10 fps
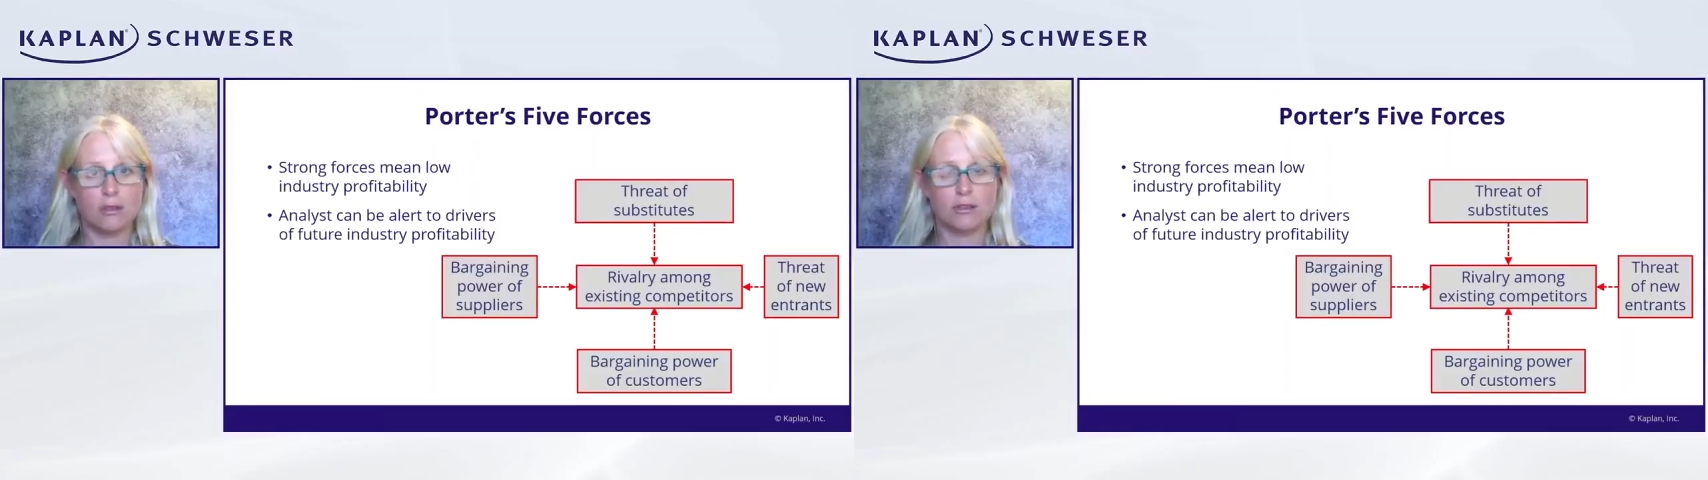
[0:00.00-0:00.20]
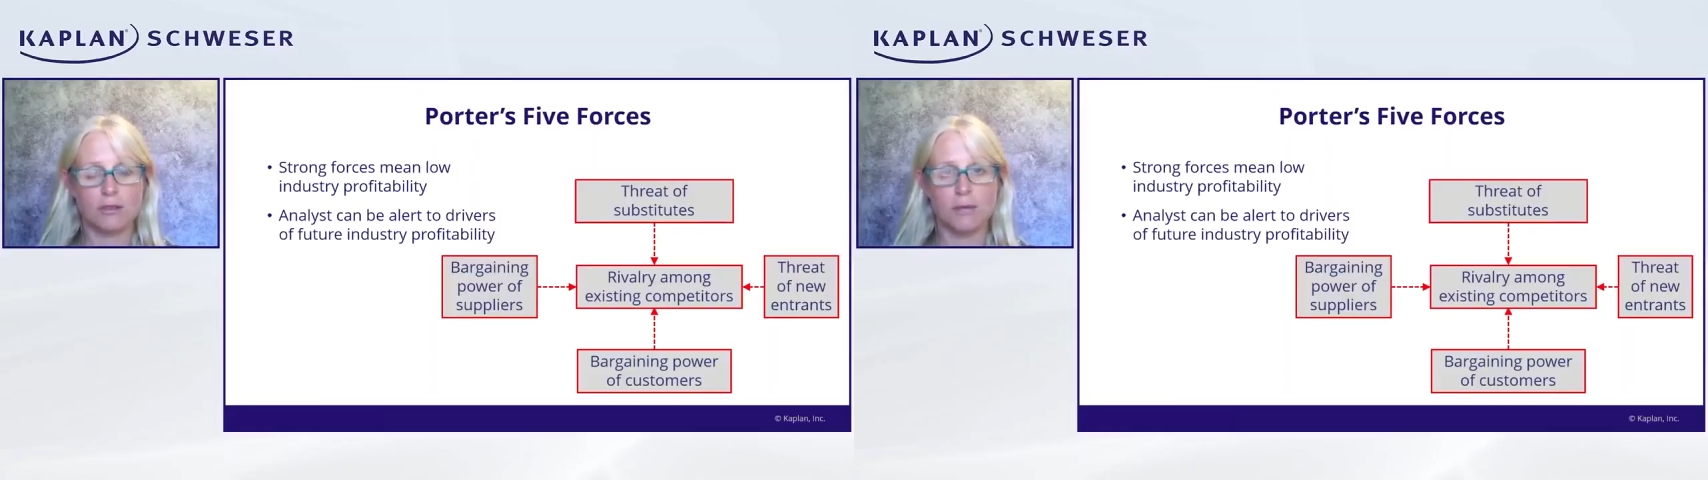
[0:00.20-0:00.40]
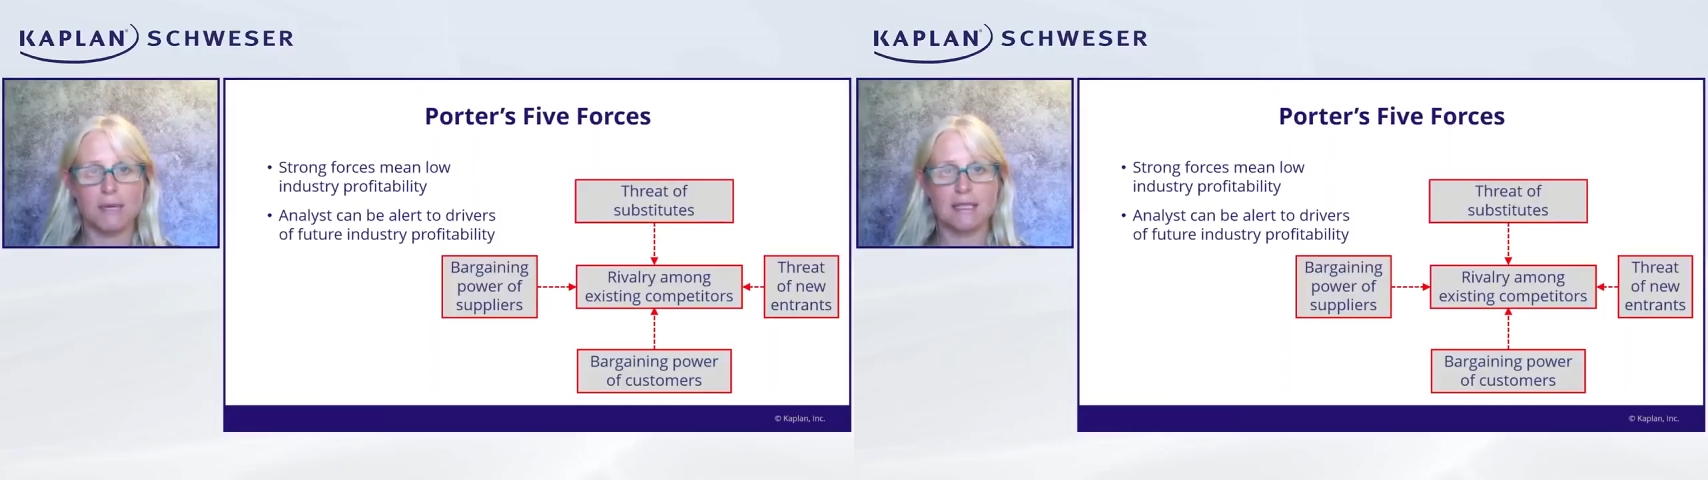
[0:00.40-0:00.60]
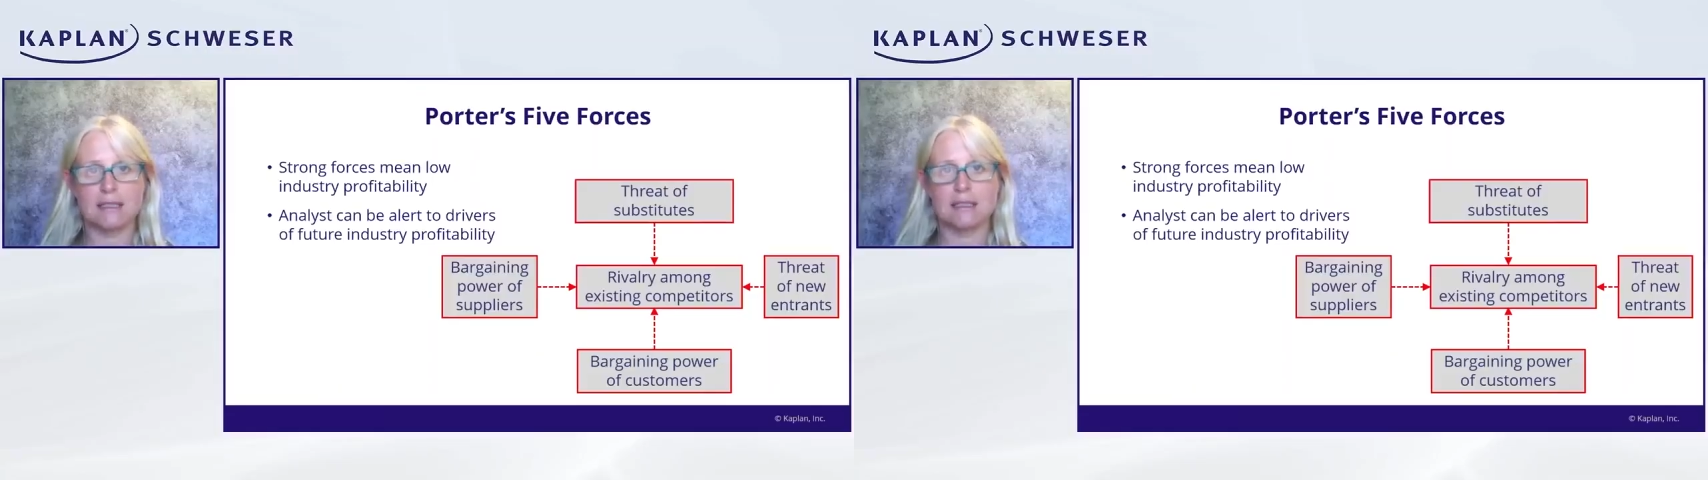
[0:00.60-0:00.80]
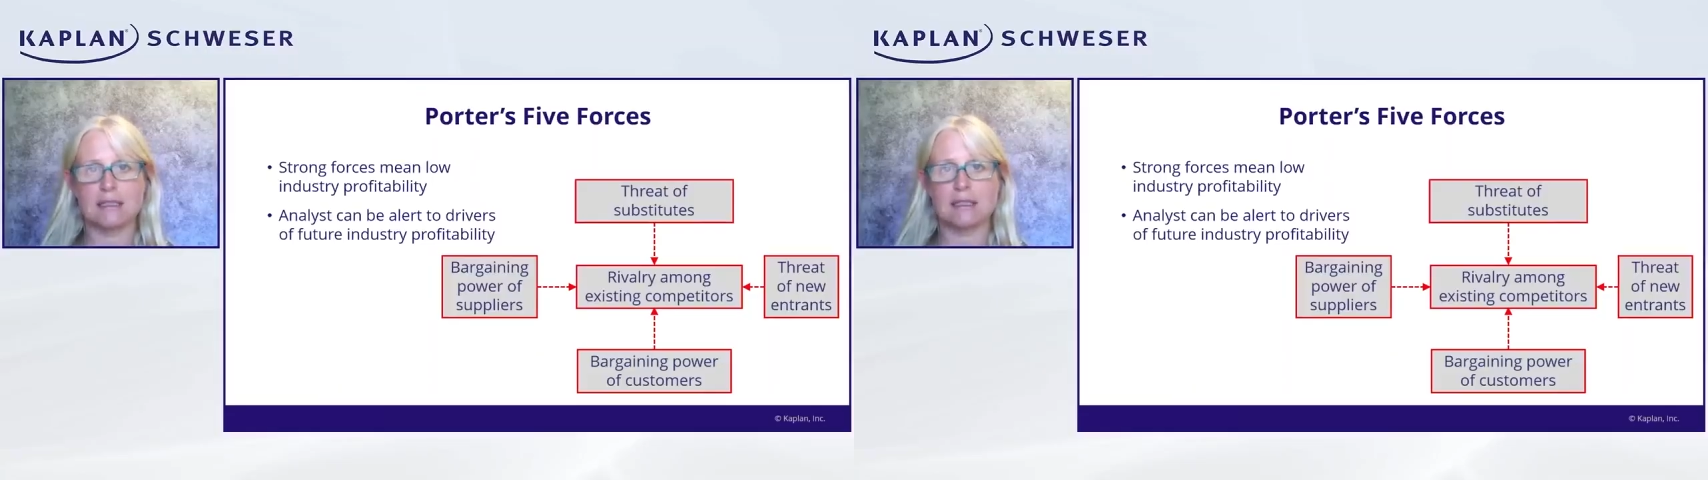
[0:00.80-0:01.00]
lots of
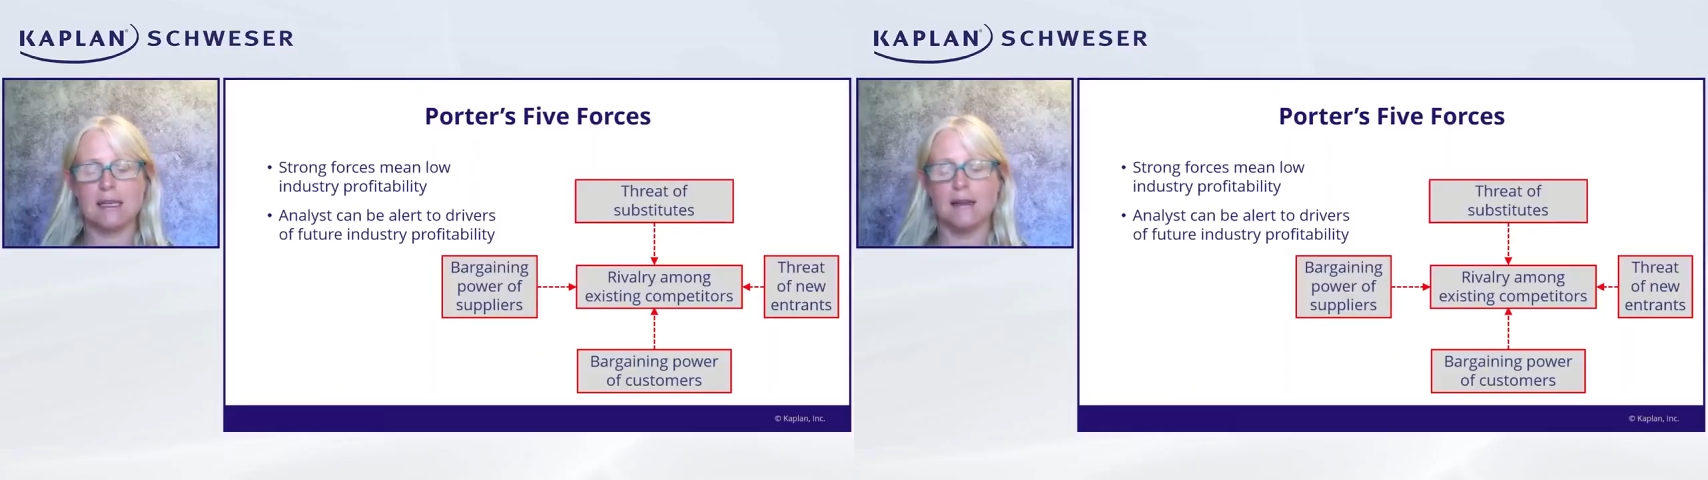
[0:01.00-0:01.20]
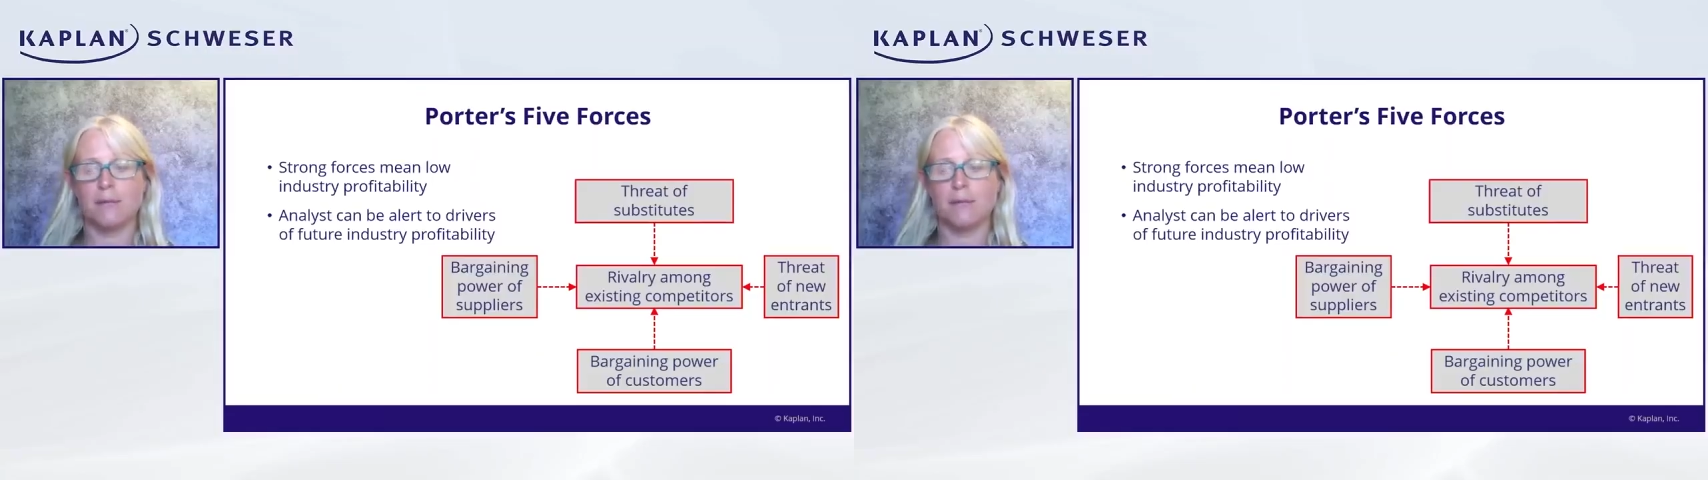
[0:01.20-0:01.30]
competitors,